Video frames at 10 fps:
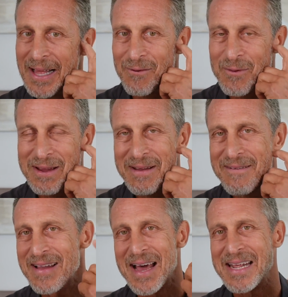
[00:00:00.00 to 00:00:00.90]
We
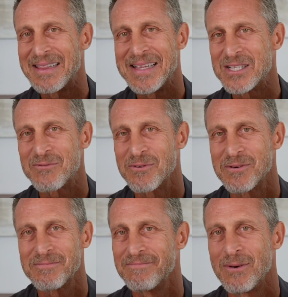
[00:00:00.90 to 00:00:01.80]
have not eaten these
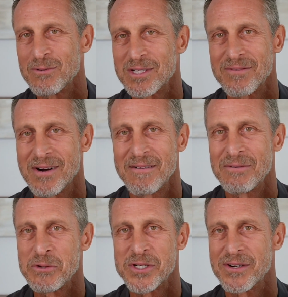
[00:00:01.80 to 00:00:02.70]
for most of our
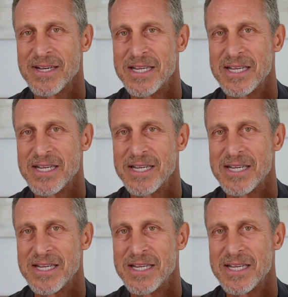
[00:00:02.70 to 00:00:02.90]
evolutionary